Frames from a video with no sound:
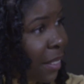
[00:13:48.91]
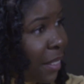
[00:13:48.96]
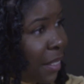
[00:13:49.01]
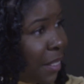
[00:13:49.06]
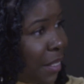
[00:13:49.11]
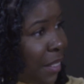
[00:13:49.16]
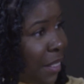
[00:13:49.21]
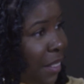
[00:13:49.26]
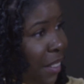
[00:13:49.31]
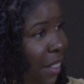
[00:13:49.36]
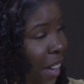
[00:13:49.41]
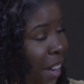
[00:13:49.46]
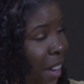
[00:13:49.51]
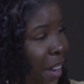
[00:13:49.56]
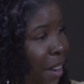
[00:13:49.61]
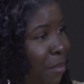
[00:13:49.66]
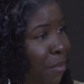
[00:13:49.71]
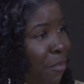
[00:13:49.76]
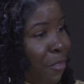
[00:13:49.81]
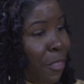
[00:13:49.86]

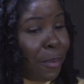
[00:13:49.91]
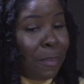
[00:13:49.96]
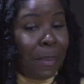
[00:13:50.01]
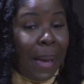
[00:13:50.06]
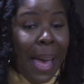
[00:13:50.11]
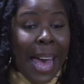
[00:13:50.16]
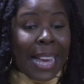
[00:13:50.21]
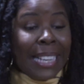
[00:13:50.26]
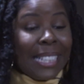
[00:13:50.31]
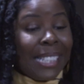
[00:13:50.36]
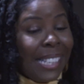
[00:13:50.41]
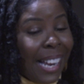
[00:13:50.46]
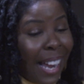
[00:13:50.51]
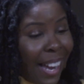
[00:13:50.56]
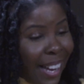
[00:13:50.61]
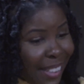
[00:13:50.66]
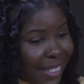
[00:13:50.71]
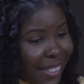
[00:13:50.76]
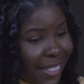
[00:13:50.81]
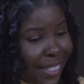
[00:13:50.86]
From out of
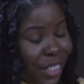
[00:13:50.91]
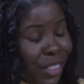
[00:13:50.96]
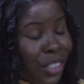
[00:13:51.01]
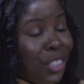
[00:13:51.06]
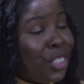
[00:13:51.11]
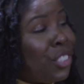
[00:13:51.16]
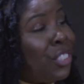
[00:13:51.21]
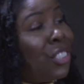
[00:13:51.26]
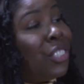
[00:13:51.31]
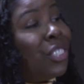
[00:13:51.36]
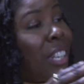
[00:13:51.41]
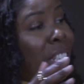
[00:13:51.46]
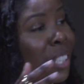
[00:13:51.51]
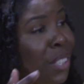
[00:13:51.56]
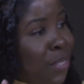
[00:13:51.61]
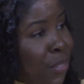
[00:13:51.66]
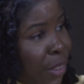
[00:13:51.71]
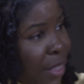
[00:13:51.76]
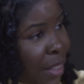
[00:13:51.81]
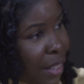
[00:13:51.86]
state,
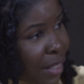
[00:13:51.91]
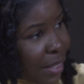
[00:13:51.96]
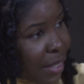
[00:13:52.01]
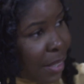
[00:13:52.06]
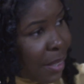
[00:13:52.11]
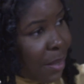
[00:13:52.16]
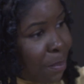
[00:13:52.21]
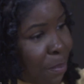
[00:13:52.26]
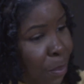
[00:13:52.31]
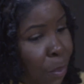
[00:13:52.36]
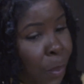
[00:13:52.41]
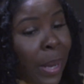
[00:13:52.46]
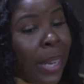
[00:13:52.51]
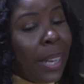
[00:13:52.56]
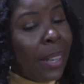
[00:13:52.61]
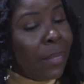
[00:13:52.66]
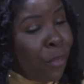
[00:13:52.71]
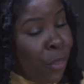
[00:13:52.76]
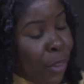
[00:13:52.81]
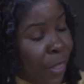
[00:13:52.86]
just for this week,
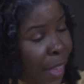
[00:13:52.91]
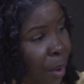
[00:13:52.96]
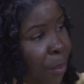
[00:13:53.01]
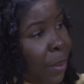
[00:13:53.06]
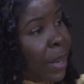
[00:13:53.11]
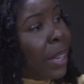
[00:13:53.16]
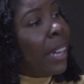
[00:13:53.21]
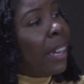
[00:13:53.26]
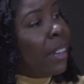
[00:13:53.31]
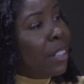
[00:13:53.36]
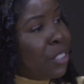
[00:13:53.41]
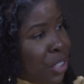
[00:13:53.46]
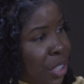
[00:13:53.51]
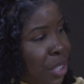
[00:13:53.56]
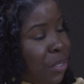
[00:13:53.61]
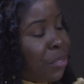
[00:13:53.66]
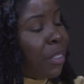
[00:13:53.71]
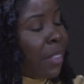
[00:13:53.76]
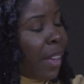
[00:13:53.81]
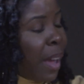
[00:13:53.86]
for that weekend,
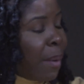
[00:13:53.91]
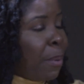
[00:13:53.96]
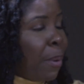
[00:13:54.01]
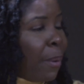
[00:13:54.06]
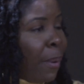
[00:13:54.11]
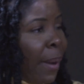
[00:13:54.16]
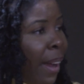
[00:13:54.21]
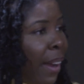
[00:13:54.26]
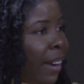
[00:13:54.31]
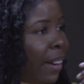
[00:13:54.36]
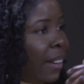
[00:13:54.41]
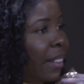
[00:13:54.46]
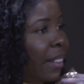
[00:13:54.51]
just for that parade.